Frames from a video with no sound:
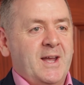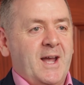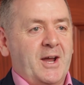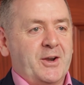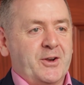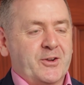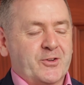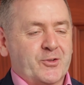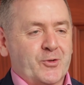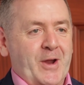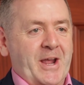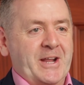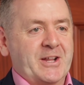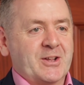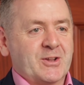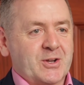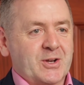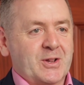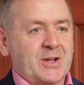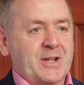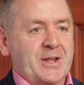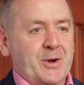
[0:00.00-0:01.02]
and is
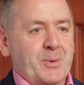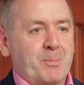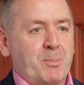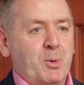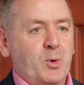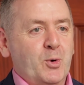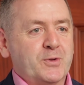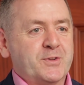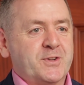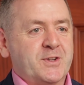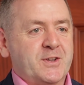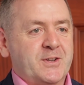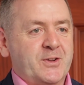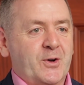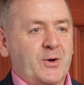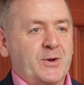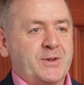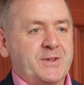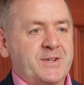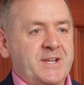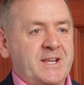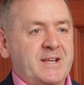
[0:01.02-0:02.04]
regularly reported
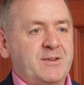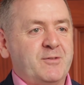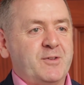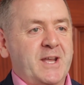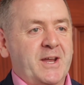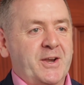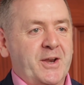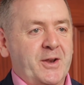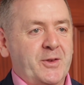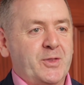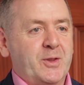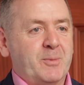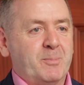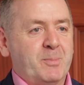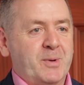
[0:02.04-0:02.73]
on TV and in the